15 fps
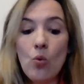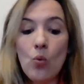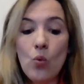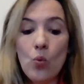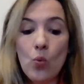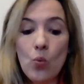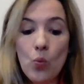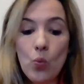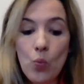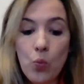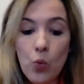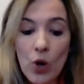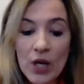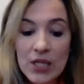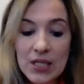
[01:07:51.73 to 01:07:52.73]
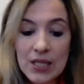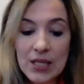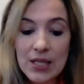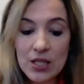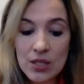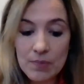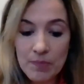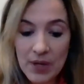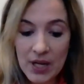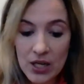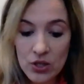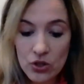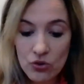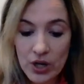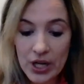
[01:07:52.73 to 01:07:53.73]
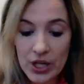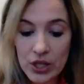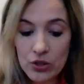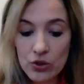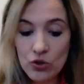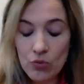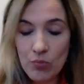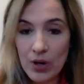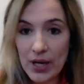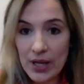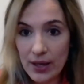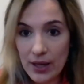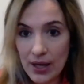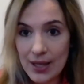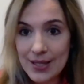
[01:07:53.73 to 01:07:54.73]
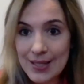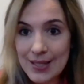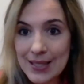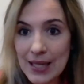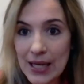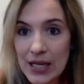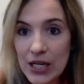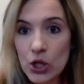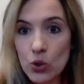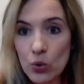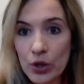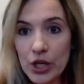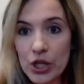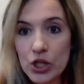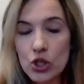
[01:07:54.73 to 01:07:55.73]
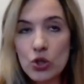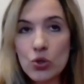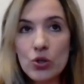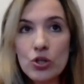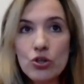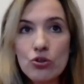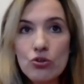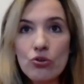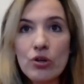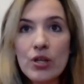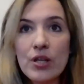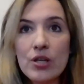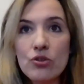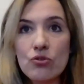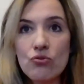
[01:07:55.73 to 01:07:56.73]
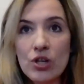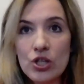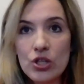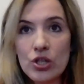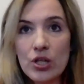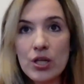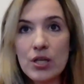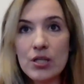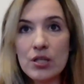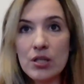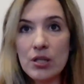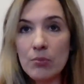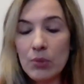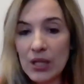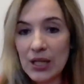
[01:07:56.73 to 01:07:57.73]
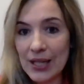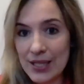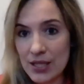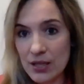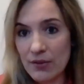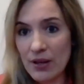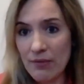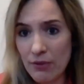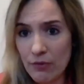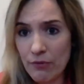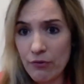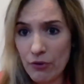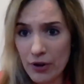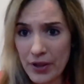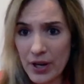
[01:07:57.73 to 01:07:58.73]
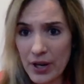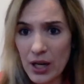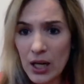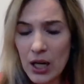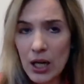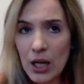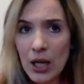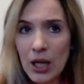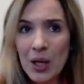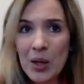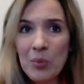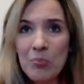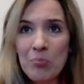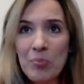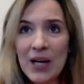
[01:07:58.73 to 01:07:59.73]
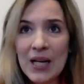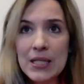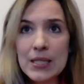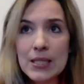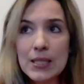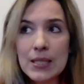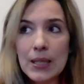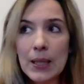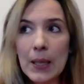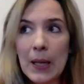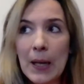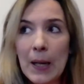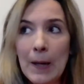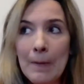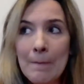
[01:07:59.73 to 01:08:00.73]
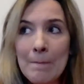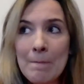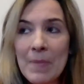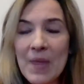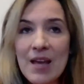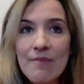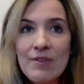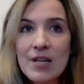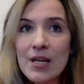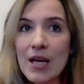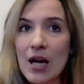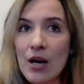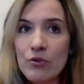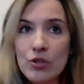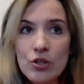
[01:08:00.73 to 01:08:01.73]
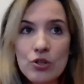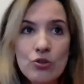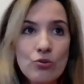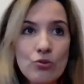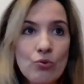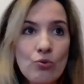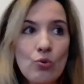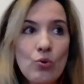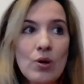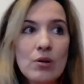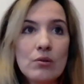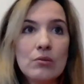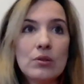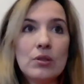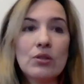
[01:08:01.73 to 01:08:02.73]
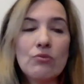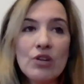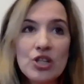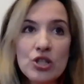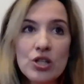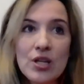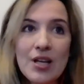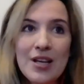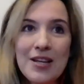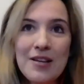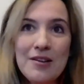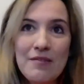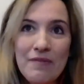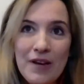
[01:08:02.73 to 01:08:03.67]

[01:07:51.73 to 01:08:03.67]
what is being tried to do by the other side in order to ensure that Russia is demonized ever further. But even counter to Russia, in